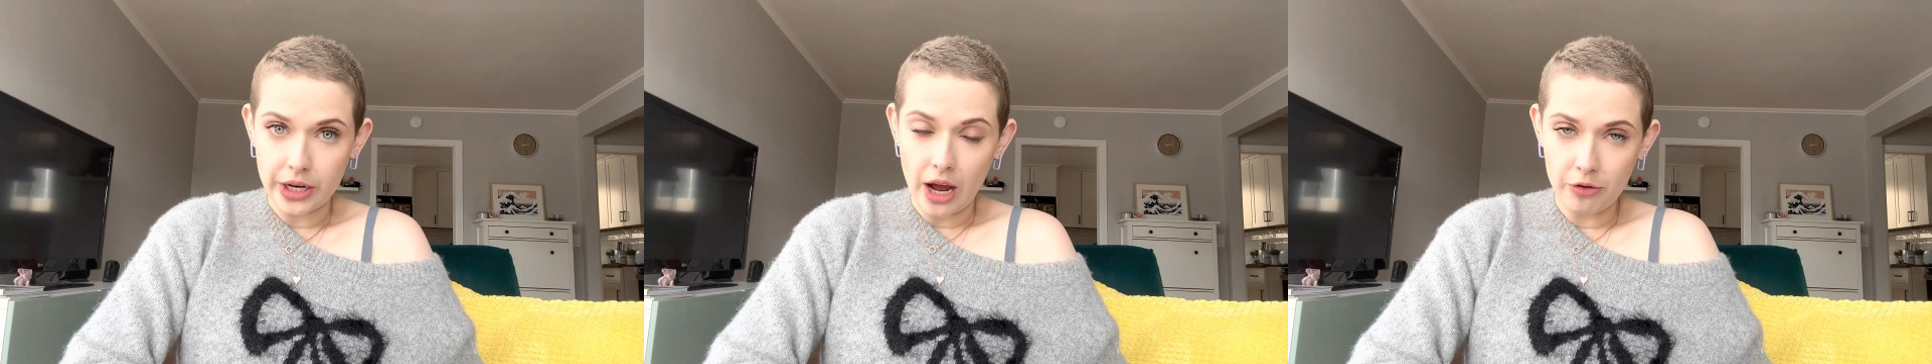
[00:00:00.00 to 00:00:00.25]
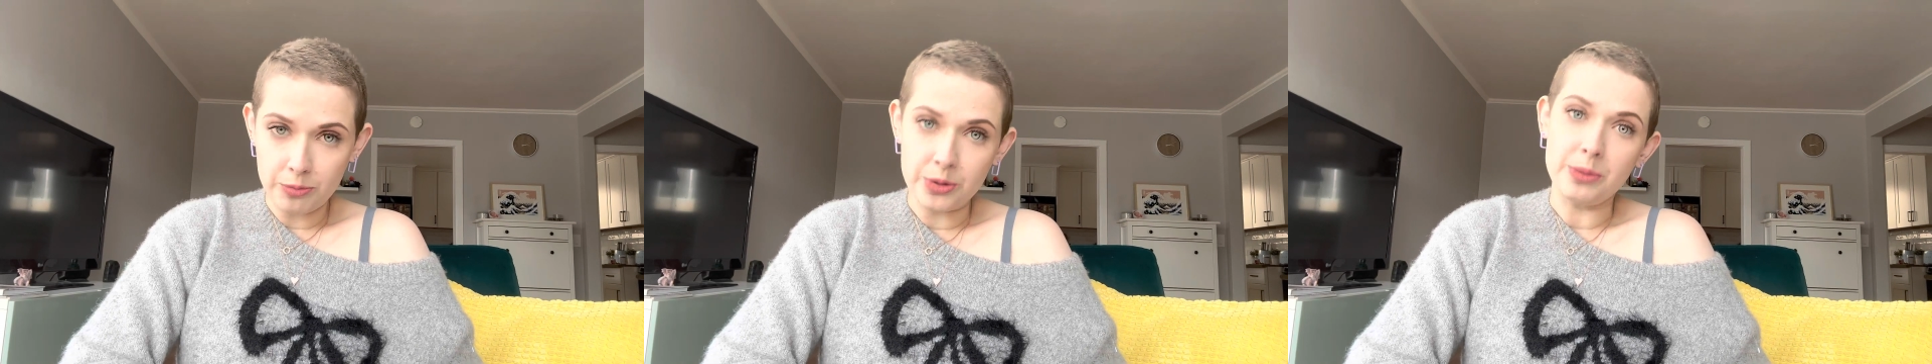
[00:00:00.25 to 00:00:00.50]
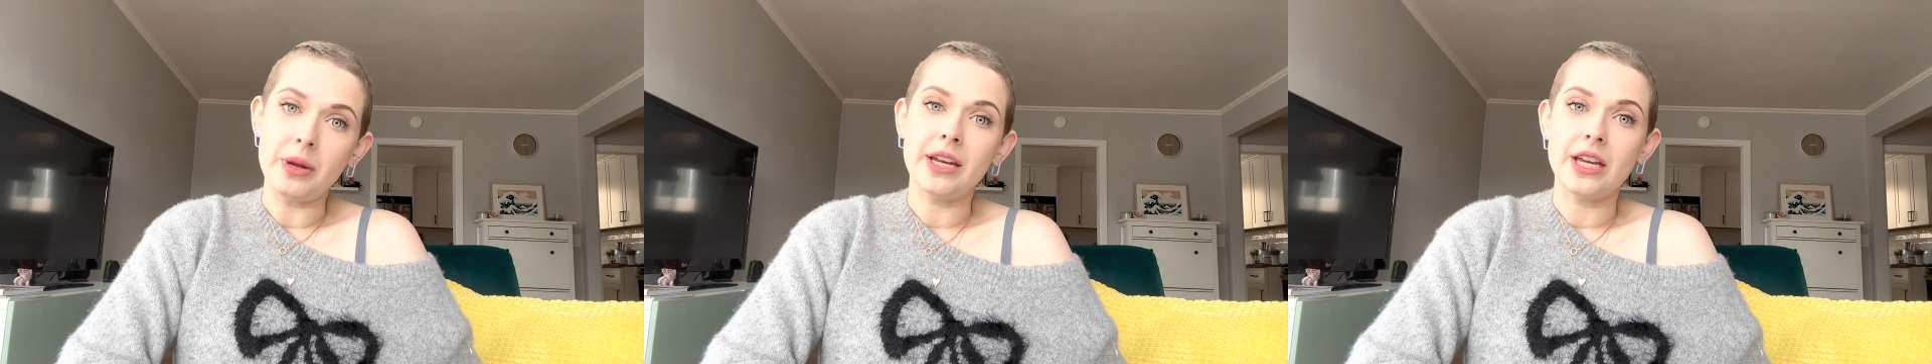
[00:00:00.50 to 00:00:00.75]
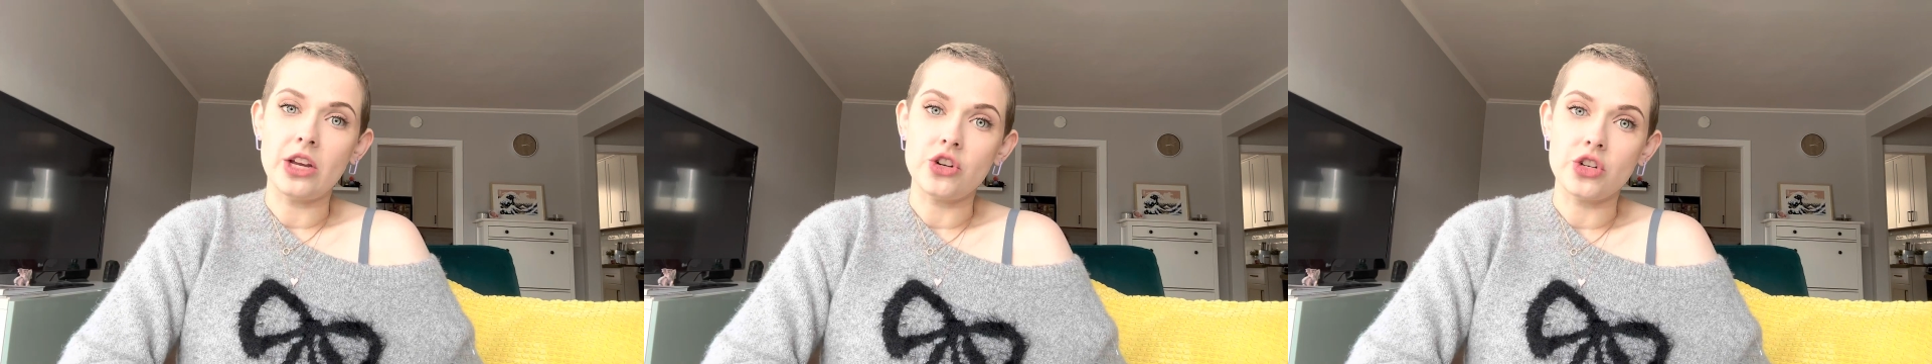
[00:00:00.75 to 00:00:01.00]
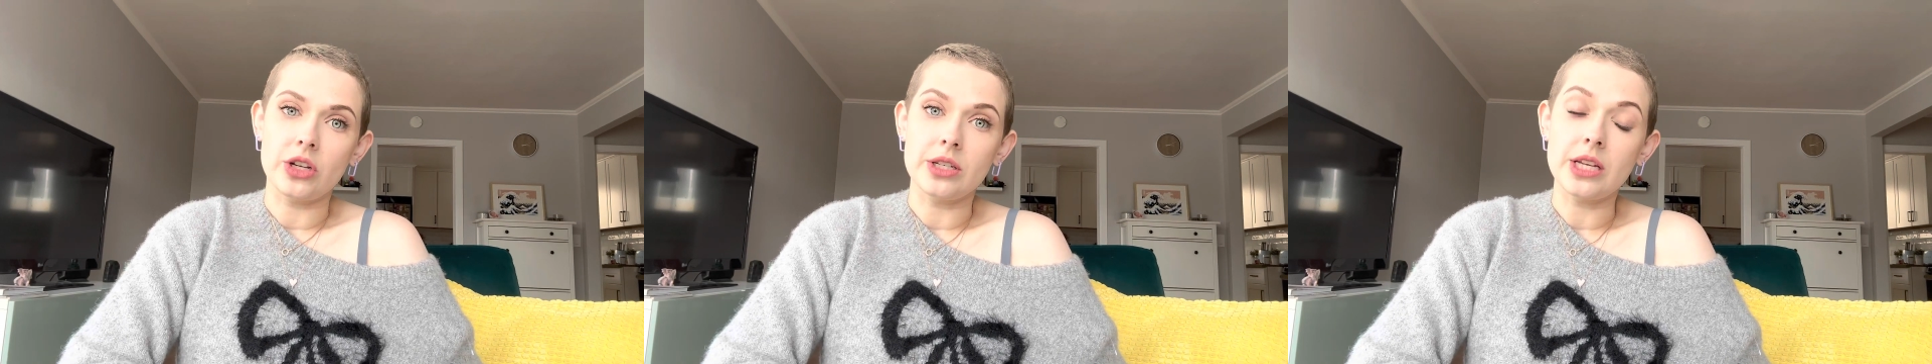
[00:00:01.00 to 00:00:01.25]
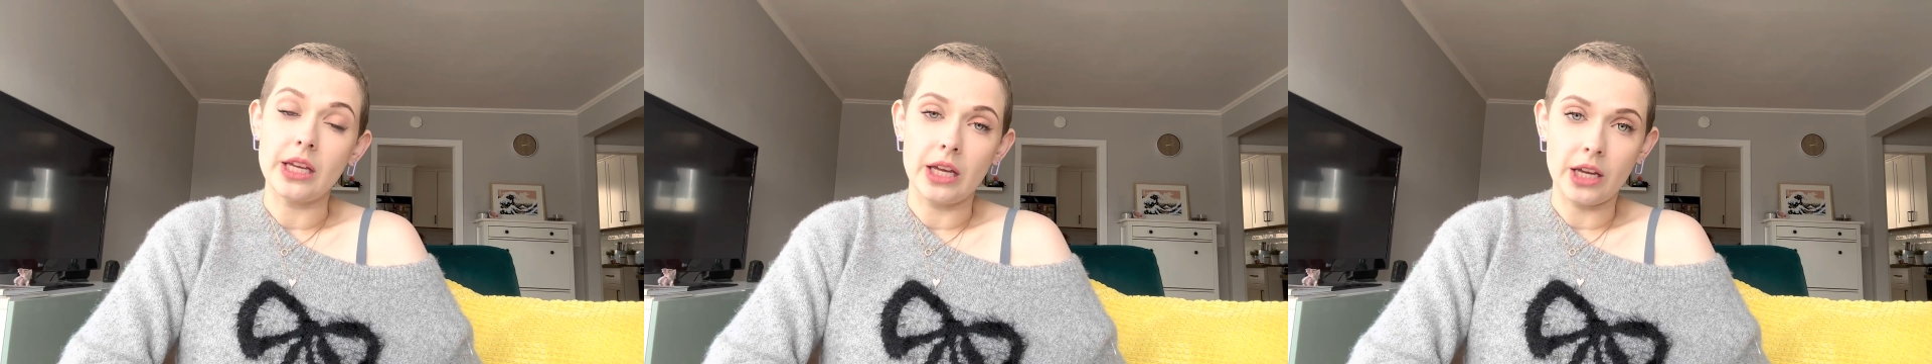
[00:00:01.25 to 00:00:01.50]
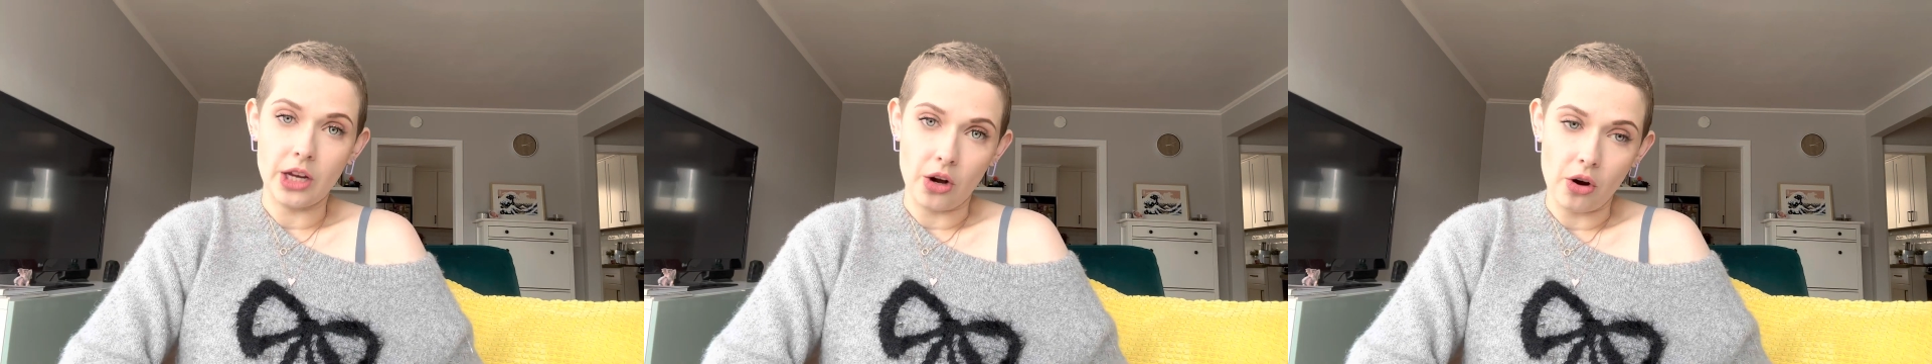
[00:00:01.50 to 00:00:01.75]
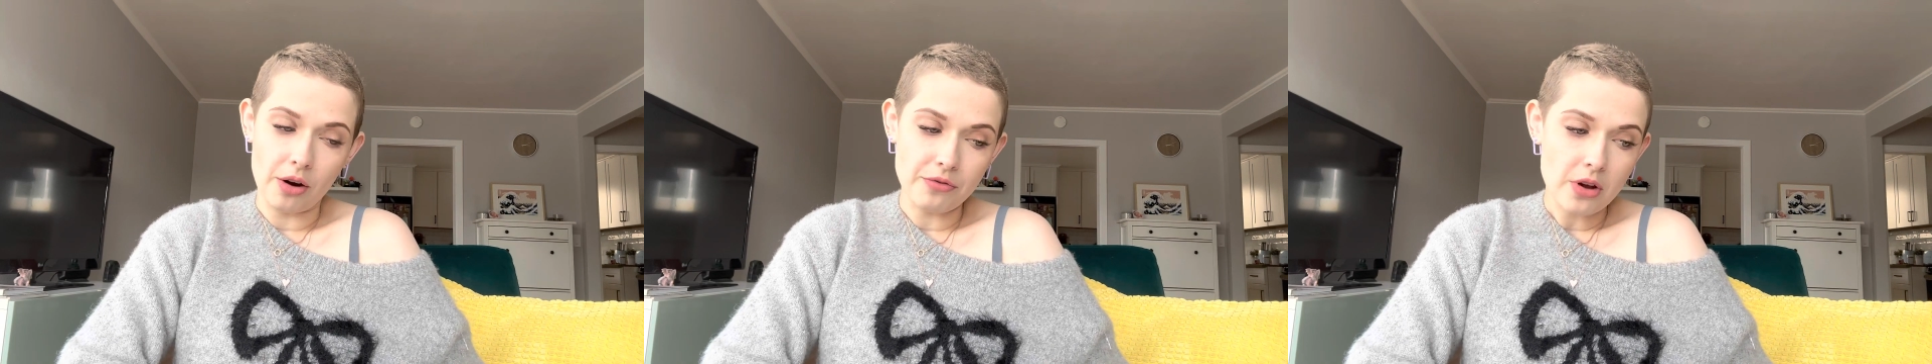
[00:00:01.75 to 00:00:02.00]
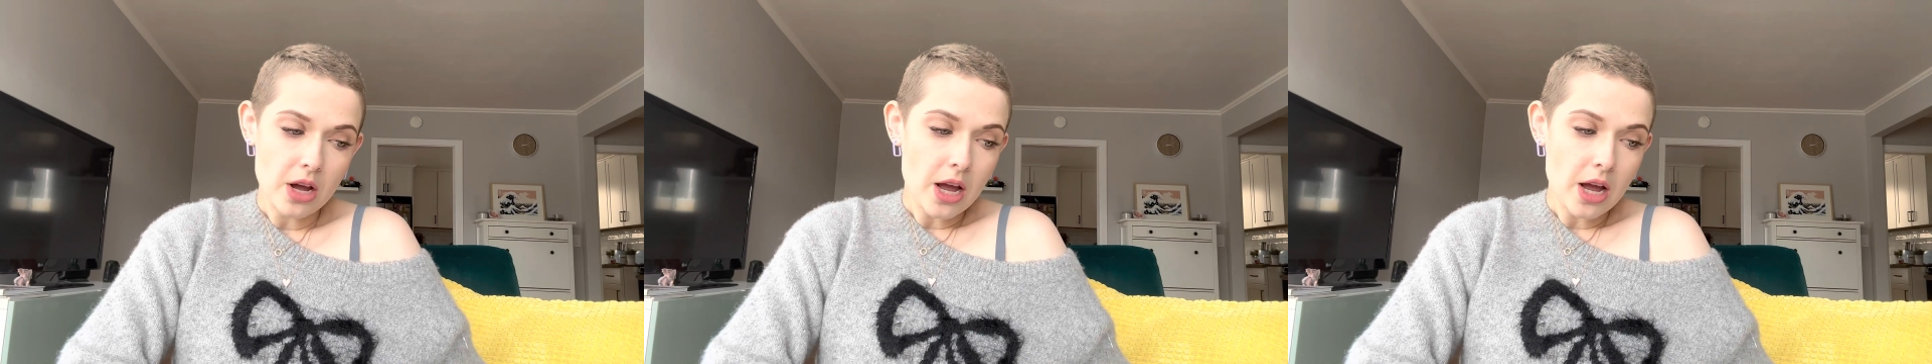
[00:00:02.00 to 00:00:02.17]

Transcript: have pre-medication taken care of.